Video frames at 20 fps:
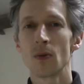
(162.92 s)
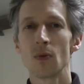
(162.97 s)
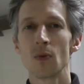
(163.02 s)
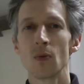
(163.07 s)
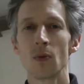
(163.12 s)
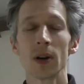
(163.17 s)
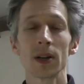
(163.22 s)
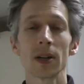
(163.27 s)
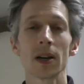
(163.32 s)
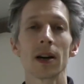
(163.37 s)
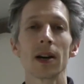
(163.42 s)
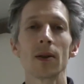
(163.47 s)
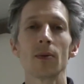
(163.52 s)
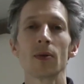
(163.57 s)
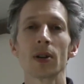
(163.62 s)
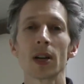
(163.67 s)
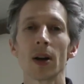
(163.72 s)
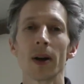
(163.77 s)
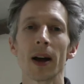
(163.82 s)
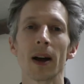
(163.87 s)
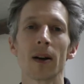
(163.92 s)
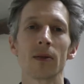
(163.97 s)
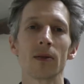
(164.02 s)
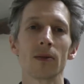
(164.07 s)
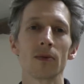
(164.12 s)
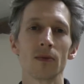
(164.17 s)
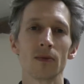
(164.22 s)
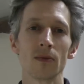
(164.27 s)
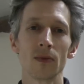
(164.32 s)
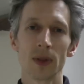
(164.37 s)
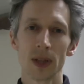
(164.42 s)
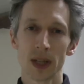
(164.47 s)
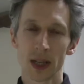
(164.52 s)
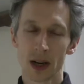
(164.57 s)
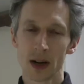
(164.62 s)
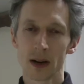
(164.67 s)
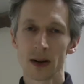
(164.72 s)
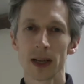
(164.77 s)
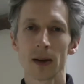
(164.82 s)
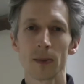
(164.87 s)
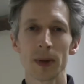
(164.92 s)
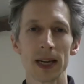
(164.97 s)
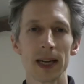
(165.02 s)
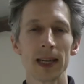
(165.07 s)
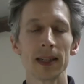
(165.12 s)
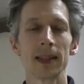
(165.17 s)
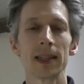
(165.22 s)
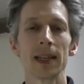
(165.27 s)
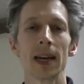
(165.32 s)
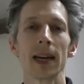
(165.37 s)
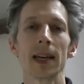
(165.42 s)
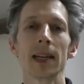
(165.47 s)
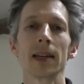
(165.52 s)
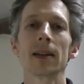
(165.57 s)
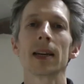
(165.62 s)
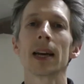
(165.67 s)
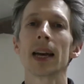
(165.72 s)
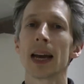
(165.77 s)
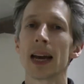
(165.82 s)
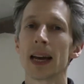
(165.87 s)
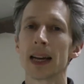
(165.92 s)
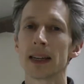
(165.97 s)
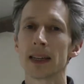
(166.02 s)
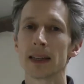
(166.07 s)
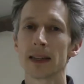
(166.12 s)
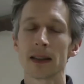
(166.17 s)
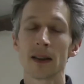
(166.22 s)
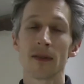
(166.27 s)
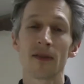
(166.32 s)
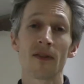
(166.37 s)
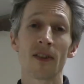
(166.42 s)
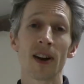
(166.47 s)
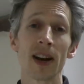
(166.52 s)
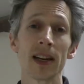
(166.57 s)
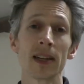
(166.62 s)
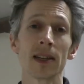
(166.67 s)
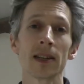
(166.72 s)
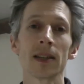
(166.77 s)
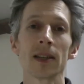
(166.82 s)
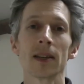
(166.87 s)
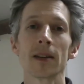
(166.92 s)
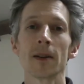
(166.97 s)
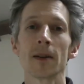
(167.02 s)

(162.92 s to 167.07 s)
One guy will go out with a girl, it'll be his date, and the friend